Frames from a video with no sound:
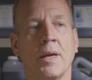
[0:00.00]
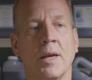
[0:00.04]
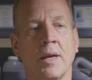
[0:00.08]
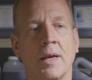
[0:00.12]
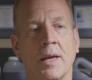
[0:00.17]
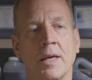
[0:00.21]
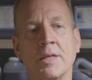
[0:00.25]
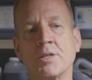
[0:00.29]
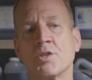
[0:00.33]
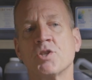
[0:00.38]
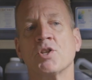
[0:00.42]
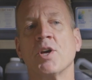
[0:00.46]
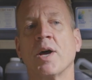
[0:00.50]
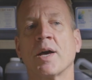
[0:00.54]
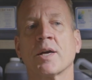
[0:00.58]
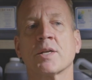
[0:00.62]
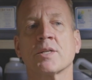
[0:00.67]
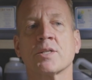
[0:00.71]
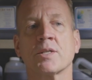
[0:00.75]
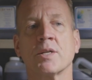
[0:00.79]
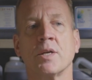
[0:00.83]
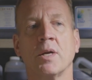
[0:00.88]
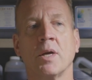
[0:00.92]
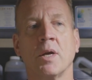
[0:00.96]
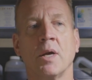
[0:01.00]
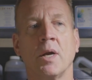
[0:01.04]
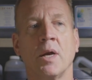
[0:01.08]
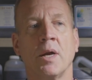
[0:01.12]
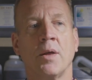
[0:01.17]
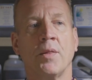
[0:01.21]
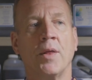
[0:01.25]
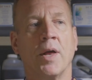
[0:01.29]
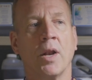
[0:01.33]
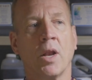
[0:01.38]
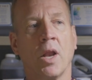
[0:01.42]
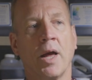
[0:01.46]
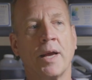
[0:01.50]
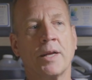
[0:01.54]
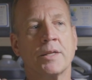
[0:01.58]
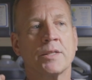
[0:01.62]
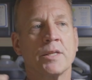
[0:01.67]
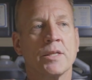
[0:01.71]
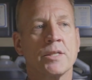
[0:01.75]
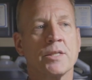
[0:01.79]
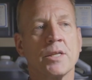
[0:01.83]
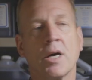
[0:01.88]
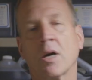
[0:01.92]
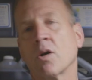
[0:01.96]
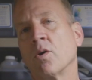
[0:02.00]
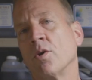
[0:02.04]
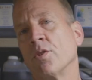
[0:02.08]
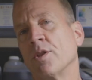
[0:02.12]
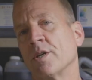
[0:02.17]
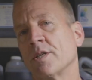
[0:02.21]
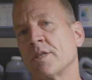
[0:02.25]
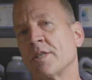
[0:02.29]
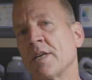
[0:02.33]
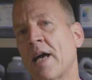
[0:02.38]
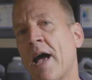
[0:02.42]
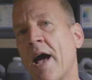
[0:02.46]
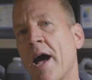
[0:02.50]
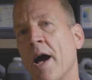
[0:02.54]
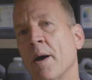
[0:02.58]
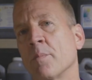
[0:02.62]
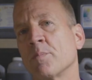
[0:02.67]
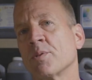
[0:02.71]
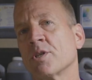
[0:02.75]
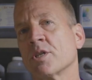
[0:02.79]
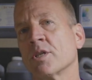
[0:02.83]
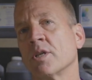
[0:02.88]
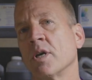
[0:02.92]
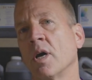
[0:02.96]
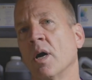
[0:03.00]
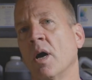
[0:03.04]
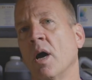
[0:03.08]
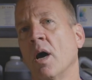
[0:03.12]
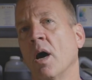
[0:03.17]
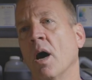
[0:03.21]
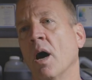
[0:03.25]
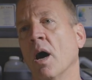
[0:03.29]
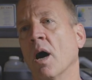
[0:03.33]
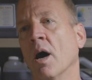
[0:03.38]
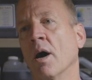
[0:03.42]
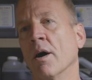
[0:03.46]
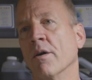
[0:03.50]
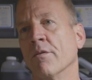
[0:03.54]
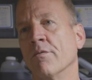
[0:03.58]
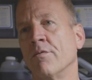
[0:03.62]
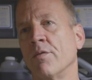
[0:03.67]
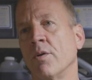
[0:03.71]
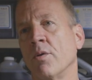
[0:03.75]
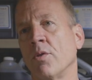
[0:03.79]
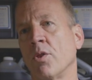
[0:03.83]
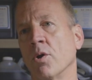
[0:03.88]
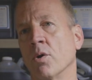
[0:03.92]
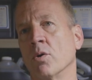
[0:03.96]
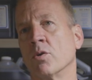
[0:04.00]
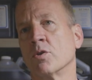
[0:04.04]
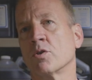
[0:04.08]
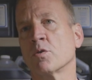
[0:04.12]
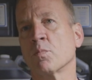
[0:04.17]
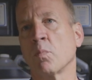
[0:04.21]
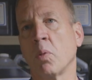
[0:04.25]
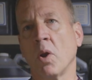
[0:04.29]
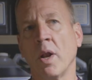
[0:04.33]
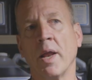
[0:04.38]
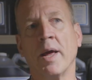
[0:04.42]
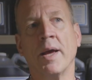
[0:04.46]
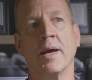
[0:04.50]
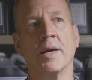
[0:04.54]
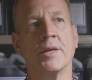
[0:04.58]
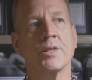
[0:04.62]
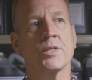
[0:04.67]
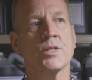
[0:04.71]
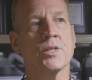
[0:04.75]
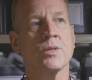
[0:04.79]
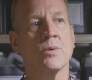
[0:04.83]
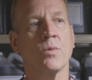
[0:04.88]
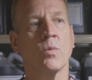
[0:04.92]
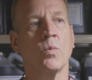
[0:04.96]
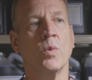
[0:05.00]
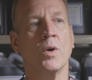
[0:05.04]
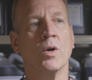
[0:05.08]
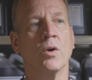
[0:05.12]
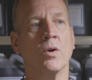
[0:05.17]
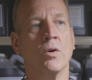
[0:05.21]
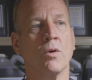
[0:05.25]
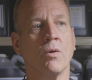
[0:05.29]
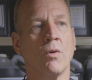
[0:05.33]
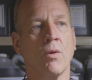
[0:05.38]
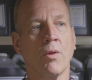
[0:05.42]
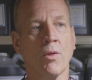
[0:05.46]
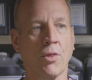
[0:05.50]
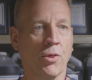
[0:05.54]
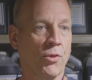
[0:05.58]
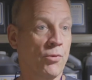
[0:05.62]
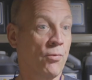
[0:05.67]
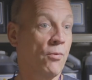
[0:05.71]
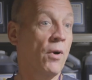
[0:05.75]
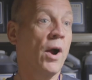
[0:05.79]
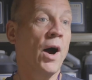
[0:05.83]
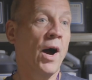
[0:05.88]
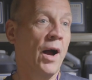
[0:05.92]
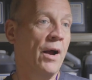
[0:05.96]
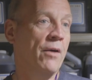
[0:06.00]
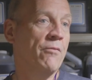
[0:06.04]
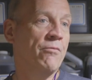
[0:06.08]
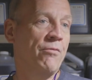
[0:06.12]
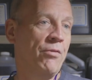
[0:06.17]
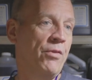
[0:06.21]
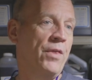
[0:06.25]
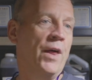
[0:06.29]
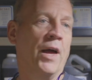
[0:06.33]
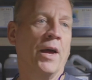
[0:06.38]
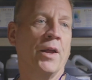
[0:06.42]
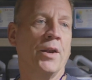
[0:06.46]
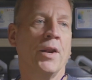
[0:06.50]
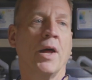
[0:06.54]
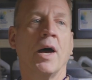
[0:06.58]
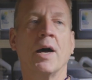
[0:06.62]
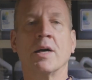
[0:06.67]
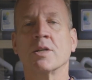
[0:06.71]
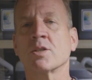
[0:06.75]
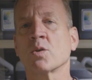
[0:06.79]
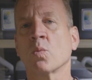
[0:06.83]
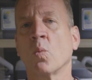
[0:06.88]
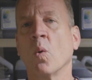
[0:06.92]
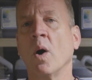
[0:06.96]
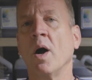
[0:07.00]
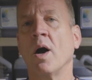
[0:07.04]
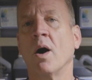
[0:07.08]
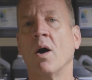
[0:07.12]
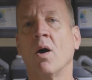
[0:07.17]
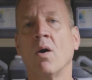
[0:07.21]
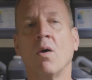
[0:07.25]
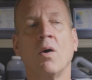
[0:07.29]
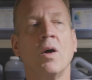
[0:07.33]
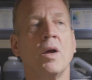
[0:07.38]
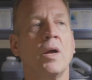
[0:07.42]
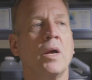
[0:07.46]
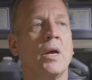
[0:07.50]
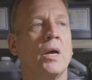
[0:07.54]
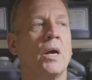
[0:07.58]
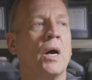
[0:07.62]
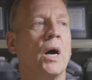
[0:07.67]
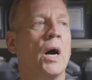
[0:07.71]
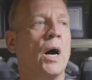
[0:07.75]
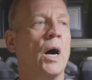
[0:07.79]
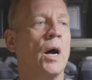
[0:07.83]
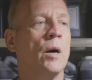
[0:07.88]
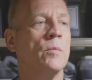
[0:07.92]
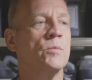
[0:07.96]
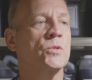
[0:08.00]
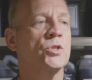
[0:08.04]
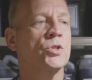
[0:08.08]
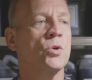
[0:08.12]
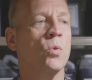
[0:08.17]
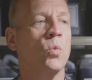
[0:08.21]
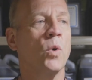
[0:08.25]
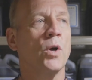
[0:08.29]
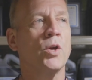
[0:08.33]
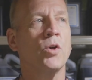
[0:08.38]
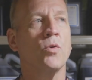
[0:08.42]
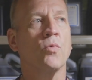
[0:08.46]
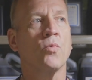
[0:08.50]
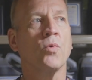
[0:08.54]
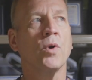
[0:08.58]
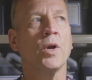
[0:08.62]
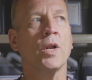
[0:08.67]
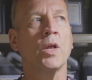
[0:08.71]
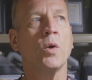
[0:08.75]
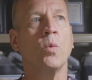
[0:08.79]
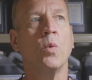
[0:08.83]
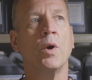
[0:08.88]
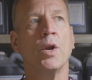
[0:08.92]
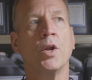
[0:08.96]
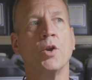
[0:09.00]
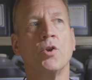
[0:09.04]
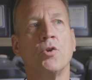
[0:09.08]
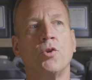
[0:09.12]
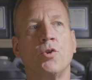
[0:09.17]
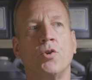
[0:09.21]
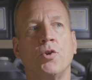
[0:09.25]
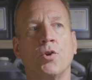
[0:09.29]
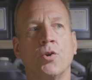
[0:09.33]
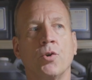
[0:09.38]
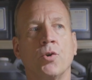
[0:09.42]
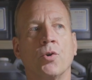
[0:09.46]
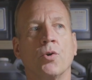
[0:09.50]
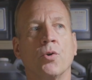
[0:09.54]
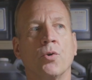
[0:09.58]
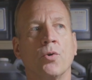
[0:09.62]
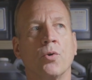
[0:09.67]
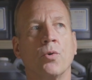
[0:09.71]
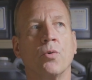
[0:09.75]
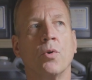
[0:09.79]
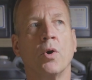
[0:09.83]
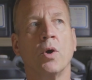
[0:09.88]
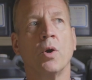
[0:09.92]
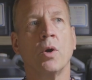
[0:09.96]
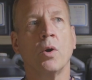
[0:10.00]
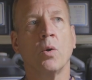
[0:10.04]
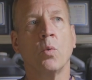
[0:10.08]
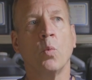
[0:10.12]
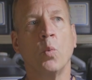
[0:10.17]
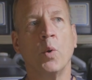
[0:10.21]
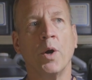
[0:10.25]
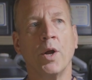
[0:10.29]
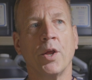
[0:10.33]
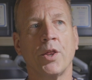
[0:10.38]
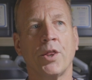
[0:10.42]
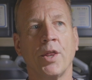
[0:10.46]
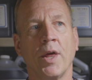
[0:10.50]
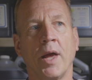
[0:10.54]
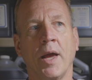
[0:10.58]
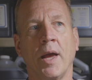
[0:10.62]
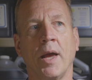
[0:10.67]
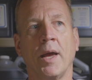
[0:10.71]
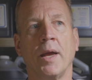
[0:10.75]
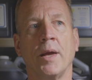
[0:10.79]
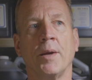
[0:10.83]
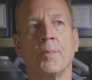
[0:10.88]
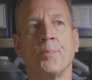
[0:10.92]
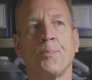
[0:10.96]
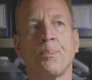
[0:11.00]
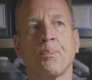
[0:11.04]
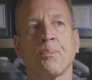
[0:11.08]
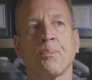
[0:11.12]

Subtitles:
insects that like to suck on the saps of those plants will thrive then as well. So what you really want to do with a